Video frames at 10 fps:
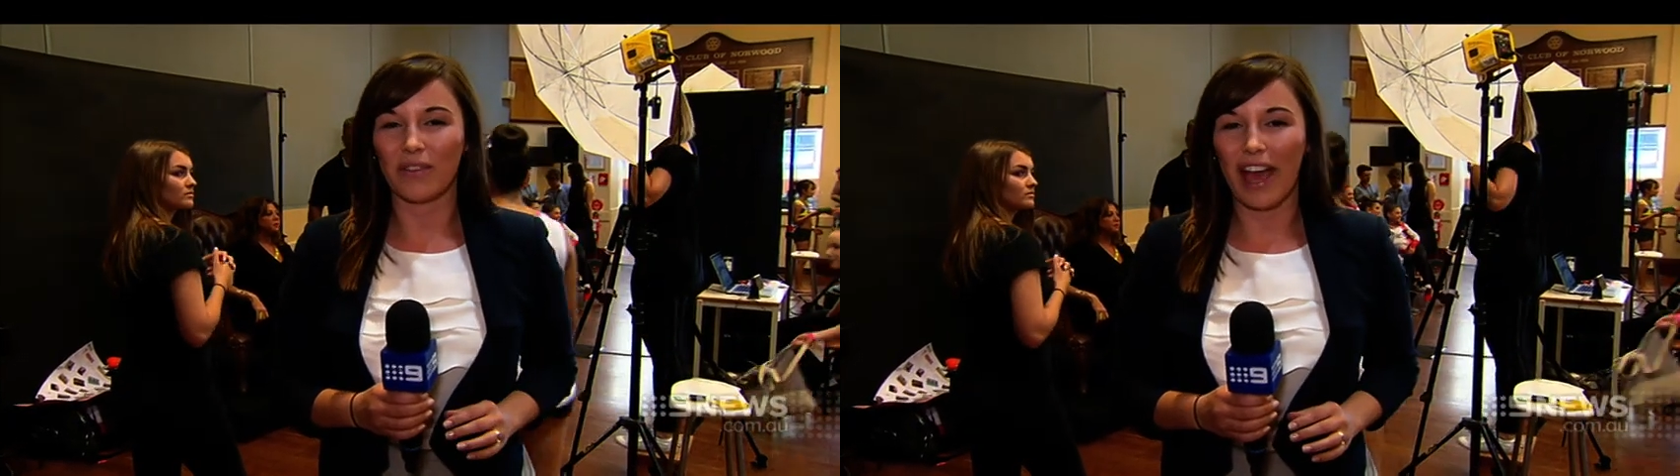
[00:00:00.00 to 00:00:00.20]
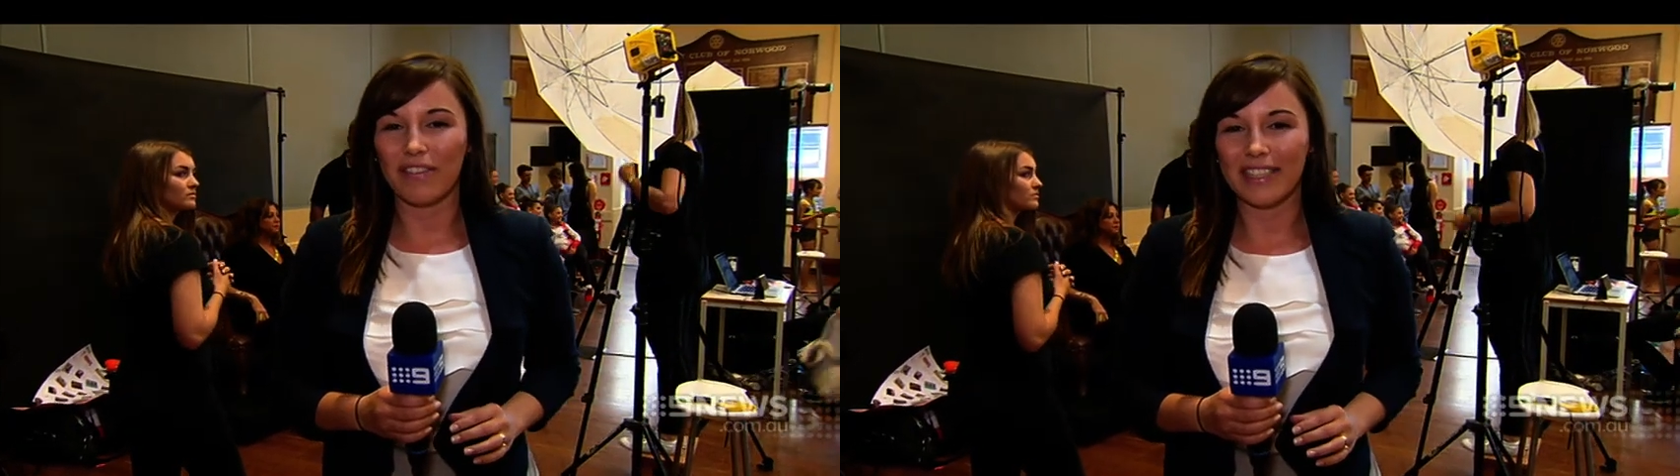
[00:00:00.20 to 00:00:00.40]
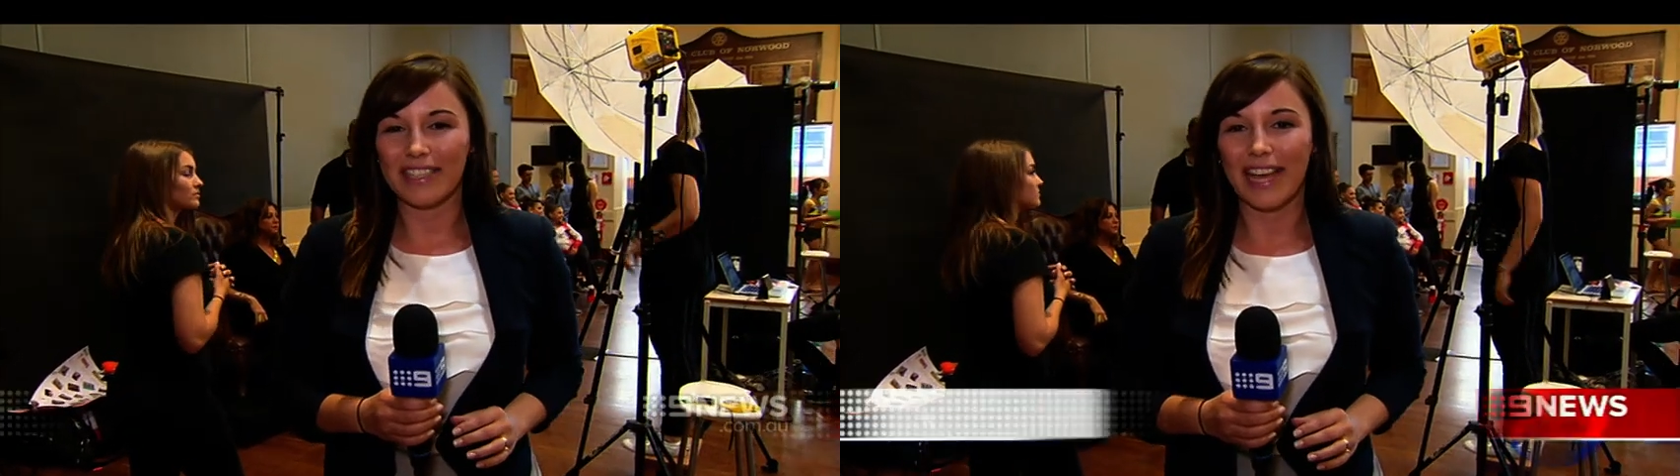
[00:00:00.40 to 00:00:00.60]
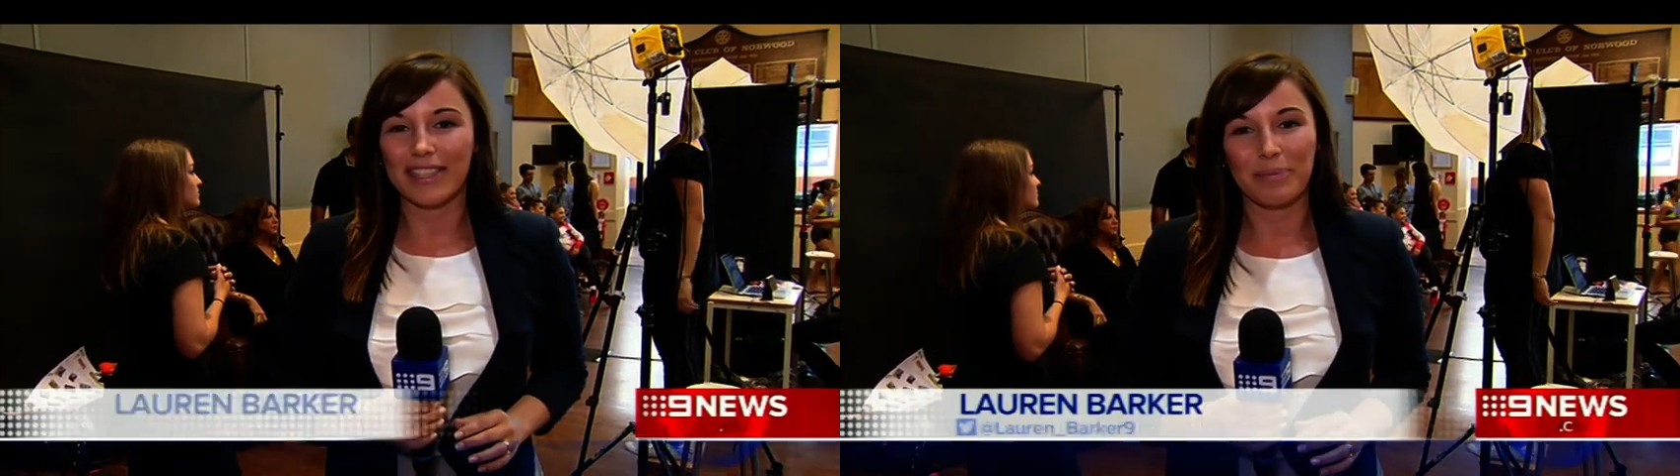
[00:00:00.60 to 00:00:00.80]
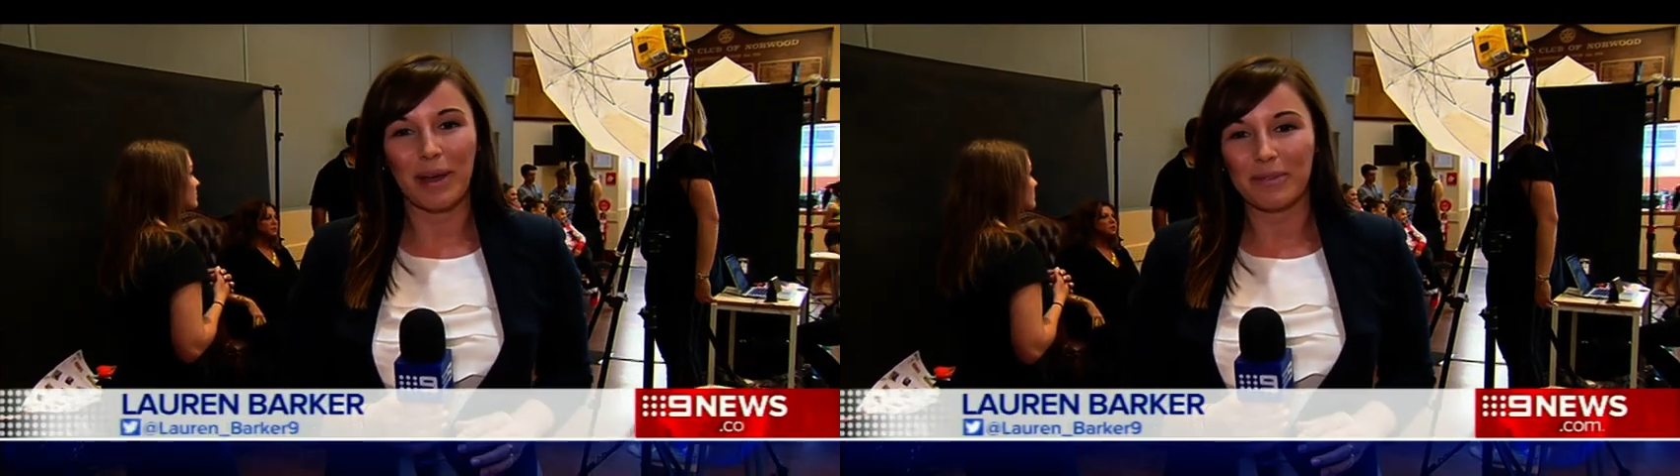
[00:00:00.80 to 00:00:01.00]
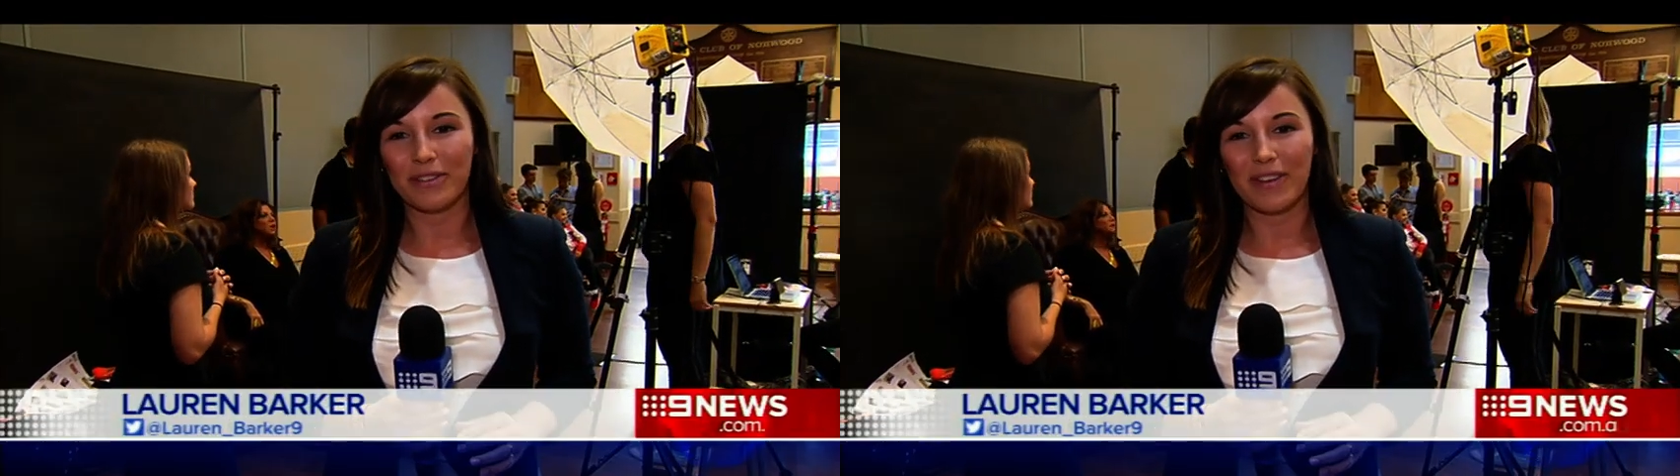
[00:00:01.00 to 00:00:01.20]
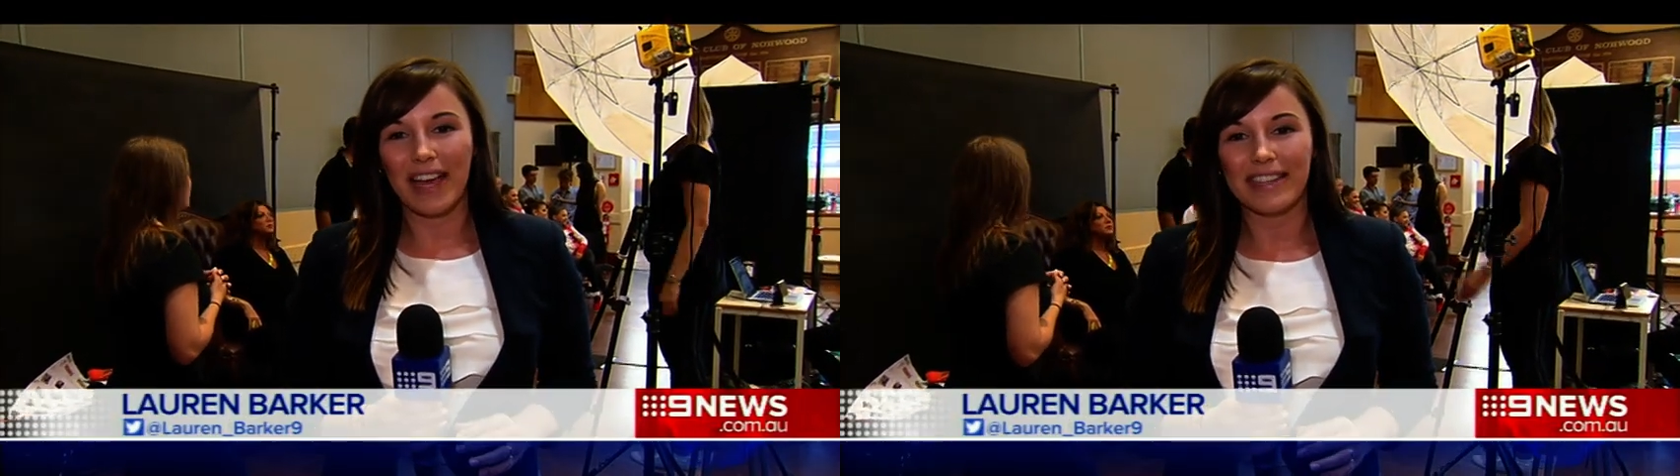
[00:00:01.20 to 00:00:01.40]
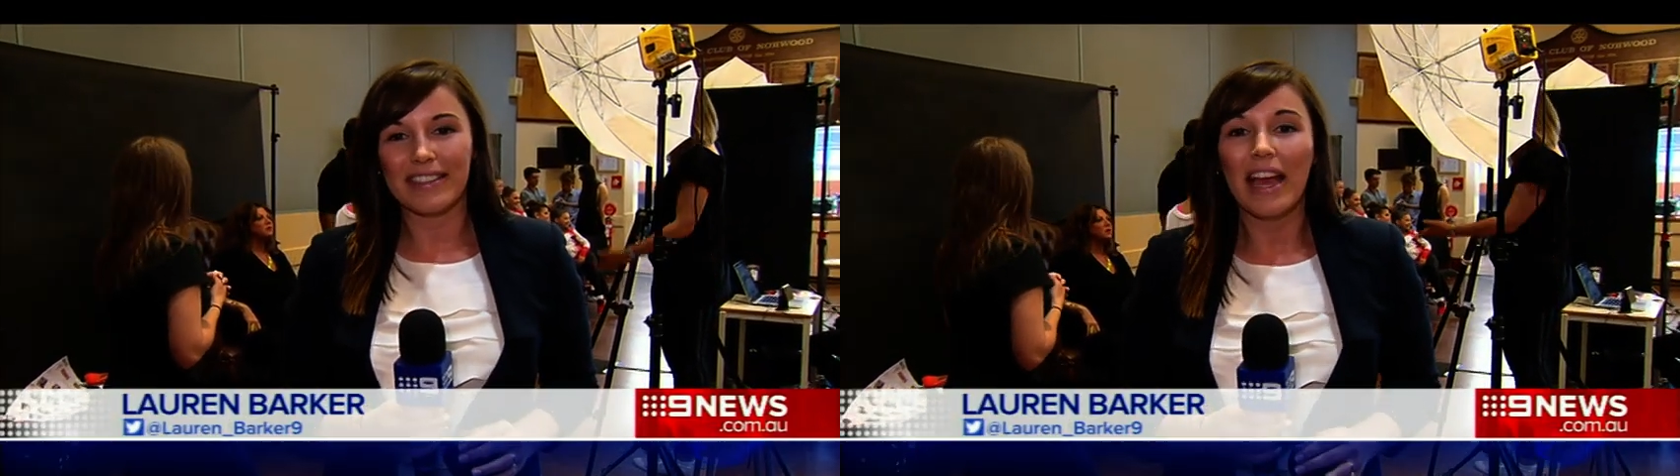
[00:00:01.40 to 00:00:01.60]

for other Dance Moms fans.